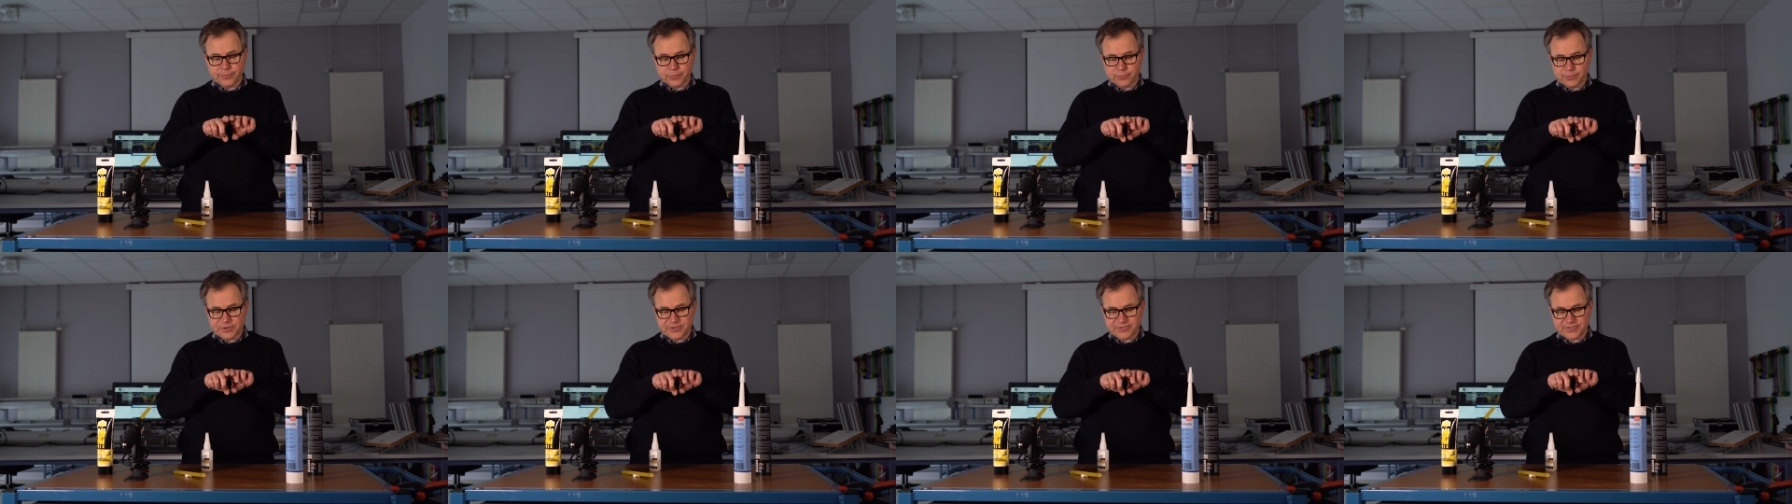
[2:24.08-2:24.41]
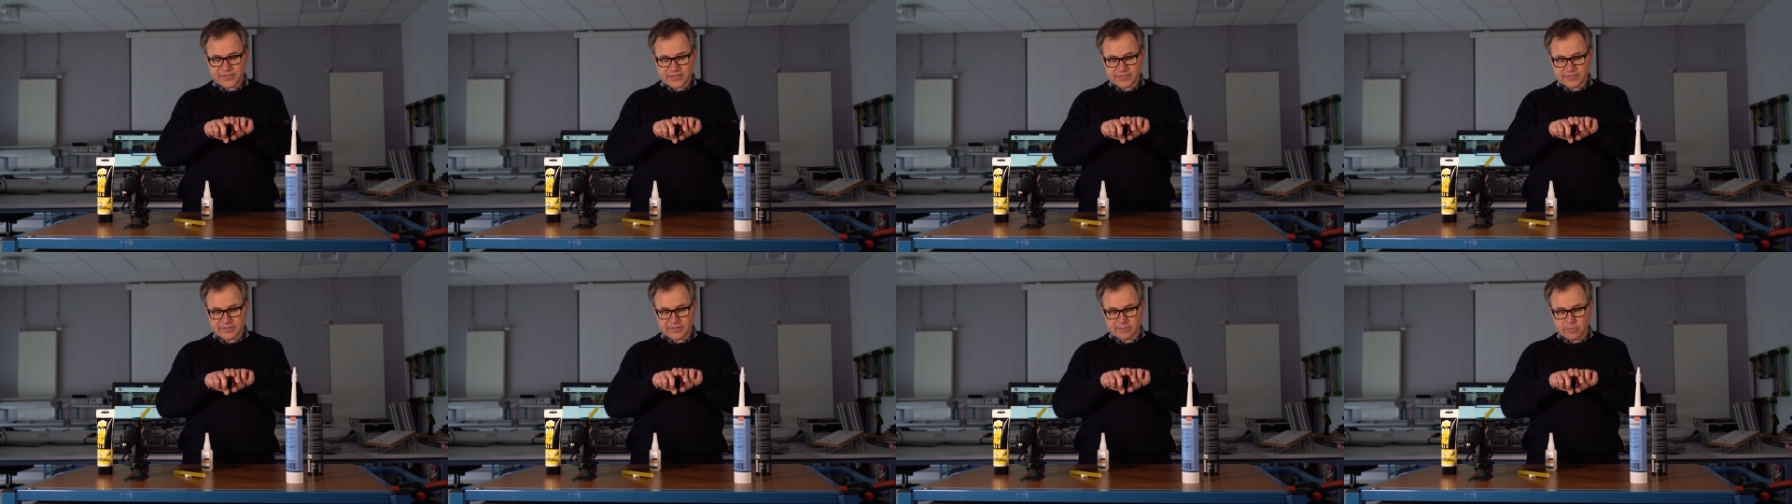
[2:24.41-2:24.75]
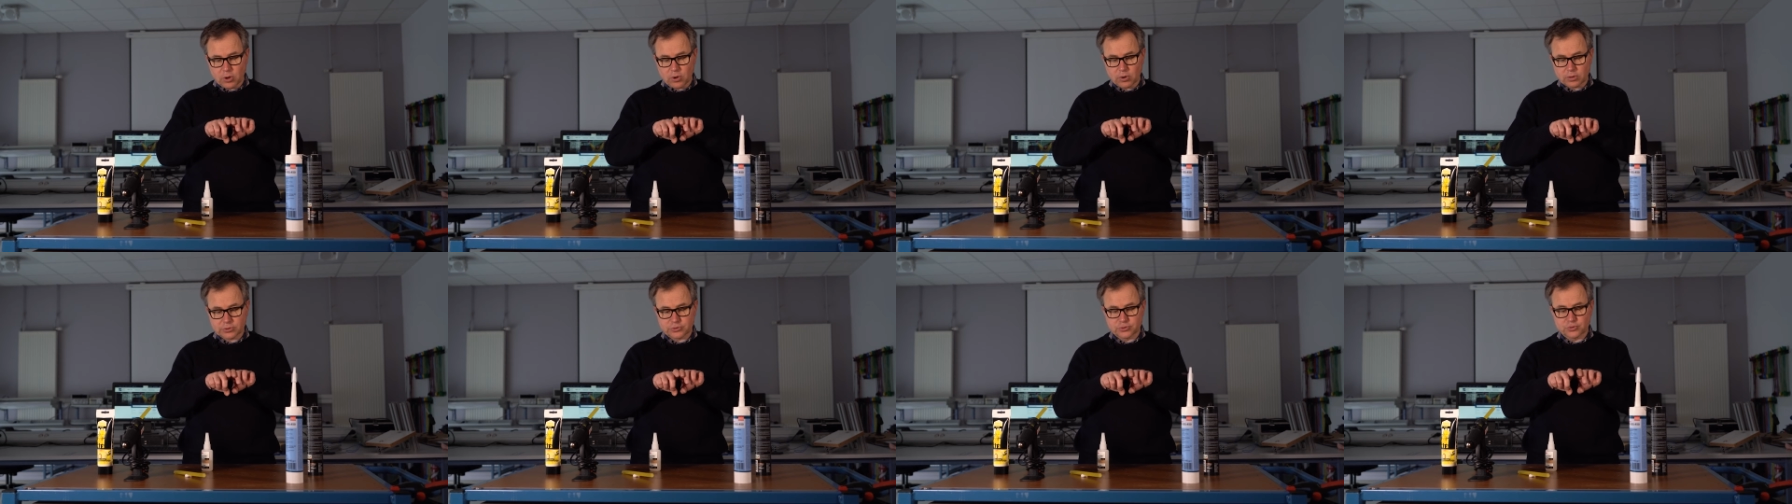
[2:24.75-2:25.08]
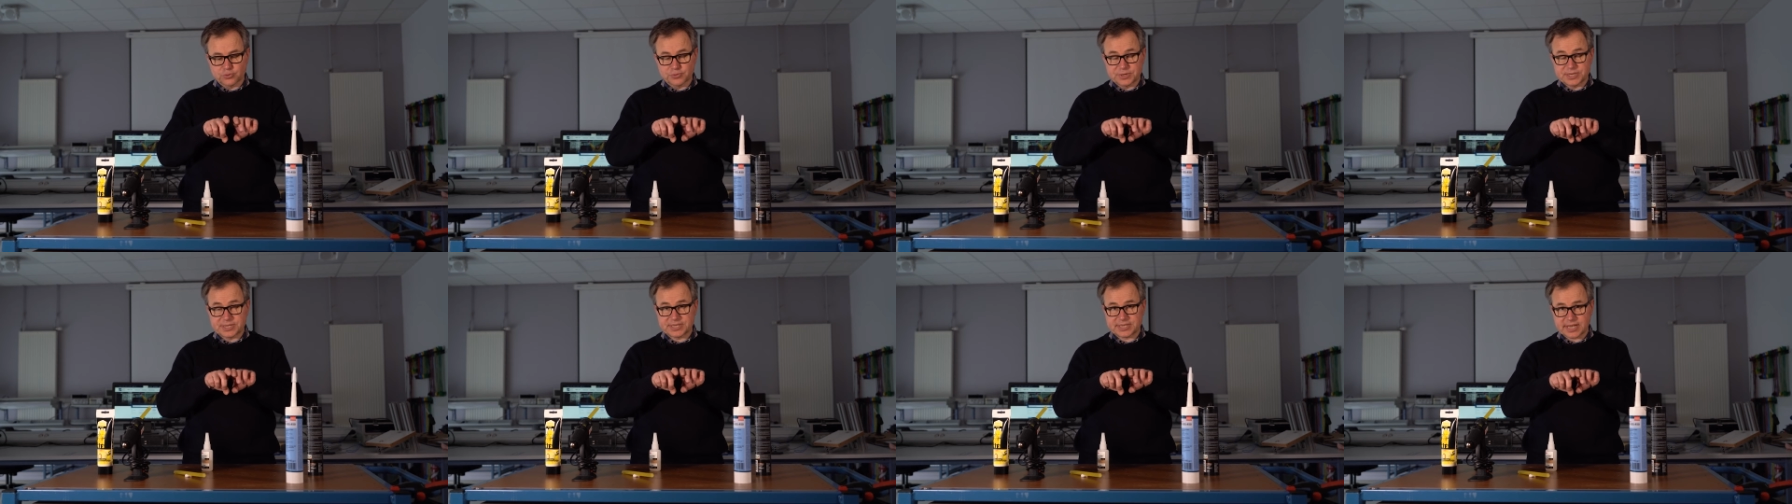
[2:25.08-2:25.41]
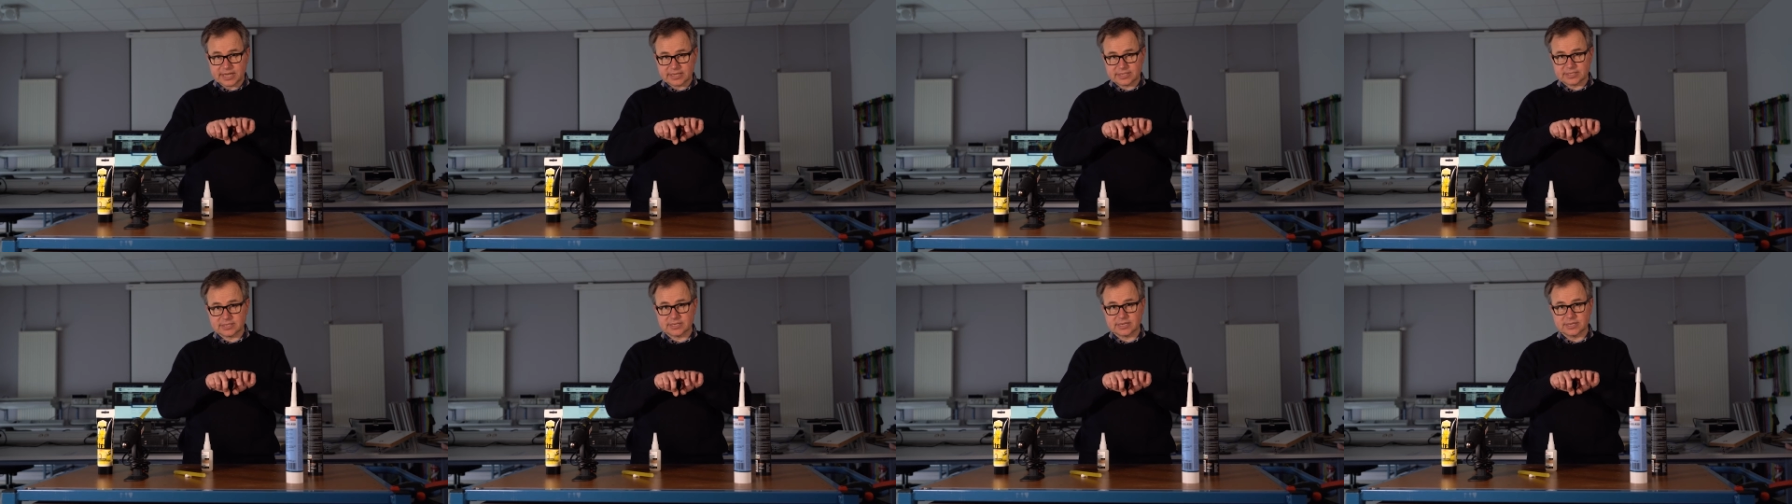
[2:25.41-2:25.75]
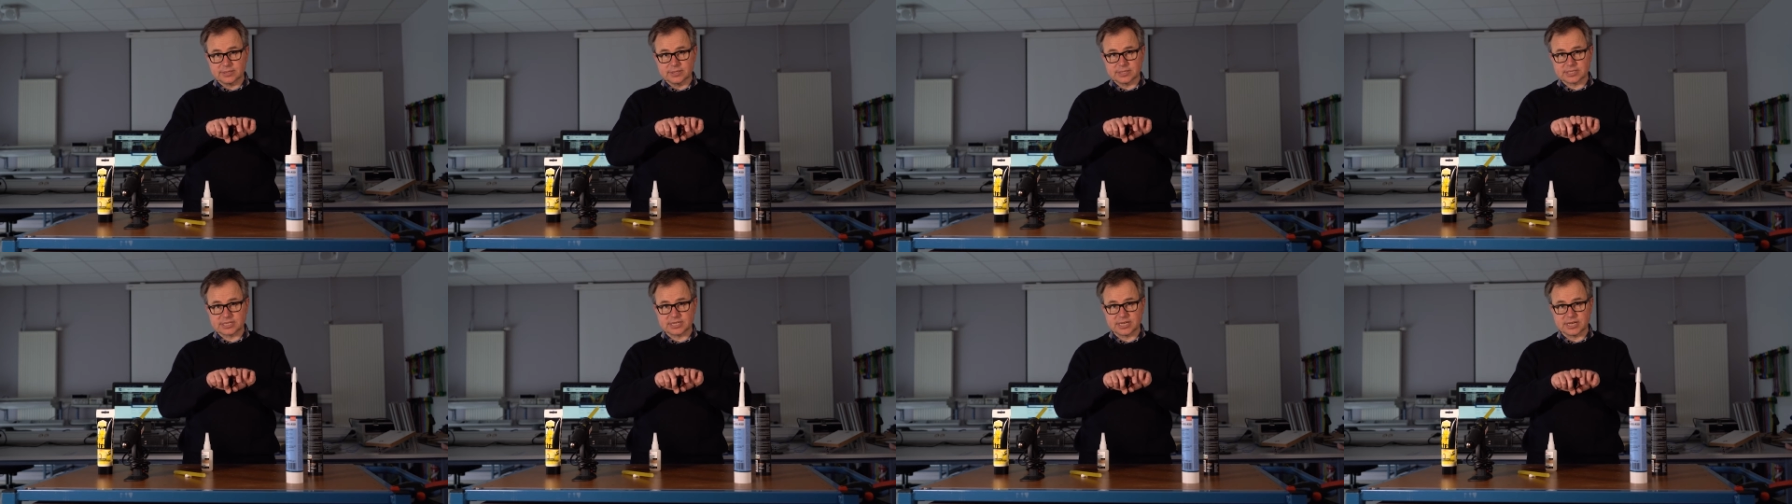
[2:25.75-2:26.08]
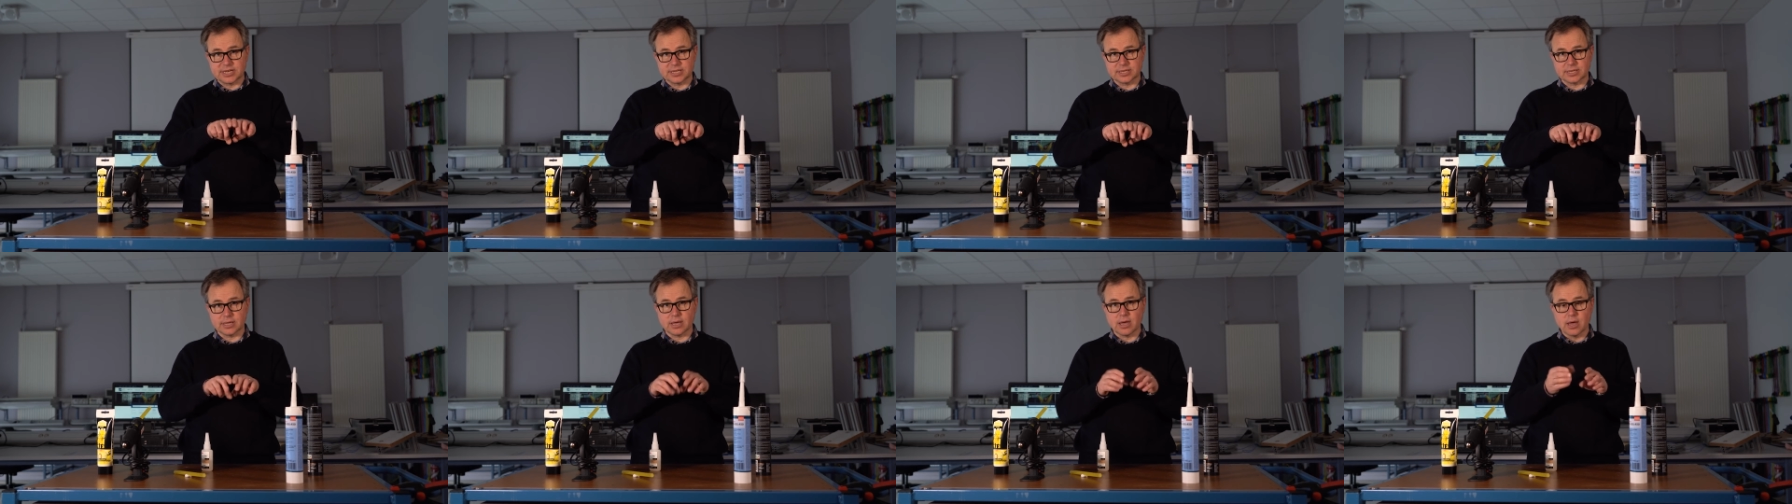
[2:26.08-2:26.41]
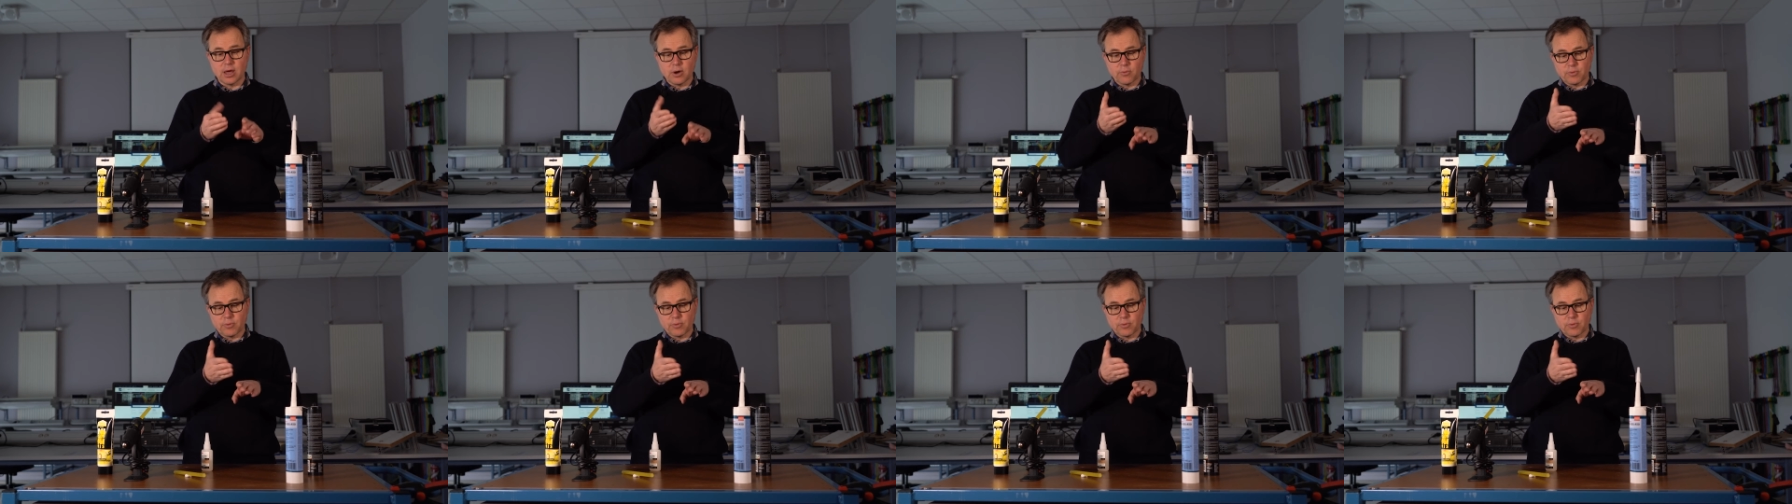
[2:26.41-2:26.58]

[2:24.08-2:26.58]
resettable to reset the skin